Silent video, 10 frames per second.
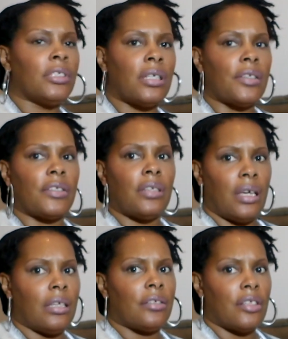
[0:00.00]
because
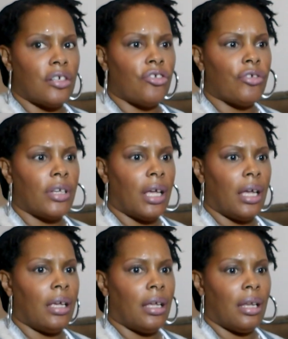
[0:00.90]
today is laundry
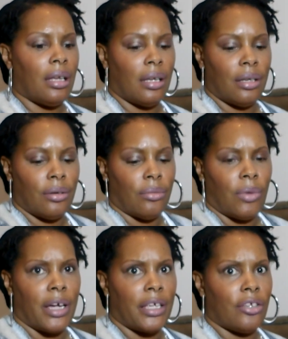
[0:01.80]
day and
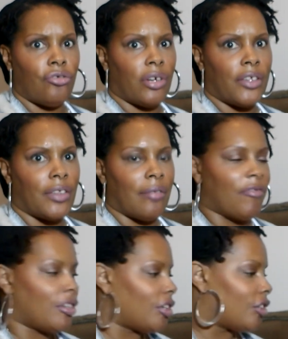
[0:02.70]
I get dressed up
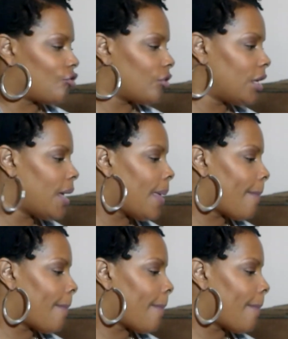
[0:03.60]
for laundry.